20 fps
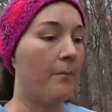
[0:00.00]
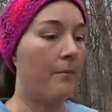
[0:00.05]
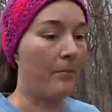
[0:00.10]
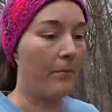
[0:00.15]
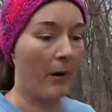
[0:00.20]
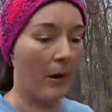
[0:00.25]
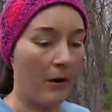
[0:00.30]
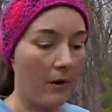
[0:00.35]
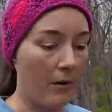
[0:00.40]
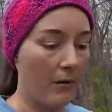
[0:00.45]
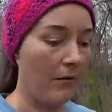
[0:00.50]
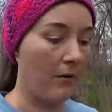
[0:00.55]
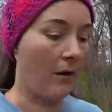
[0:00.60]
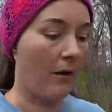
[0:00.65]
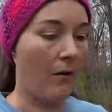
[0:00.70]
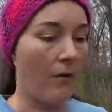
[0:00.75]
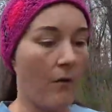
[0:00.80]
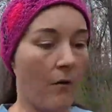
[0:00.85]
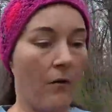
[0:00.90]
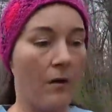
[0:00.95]
bird
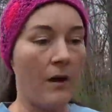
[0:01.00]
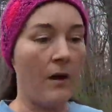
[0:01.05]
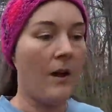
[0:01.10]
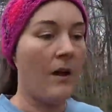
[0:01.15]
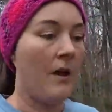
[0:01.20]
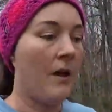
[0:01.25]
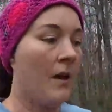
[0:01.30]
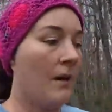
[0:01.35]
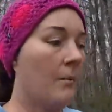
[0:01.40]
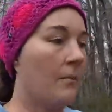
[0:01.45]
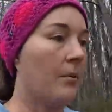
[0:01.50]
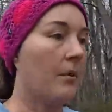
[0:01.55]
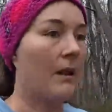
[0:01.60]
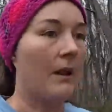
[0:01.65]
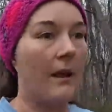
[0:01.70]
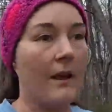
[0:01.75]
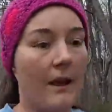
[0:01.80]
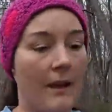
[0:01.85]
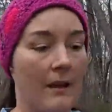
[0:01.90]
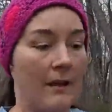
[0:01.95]
dog,
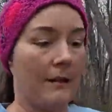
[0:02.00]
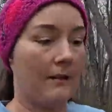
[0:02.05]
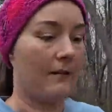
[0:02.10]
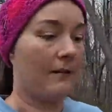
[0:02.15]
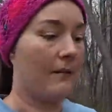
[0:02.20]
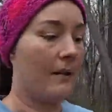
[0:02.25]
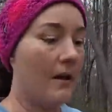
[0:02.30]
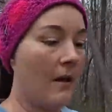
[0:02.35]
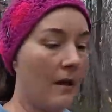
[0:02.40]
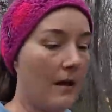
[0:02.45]
planks,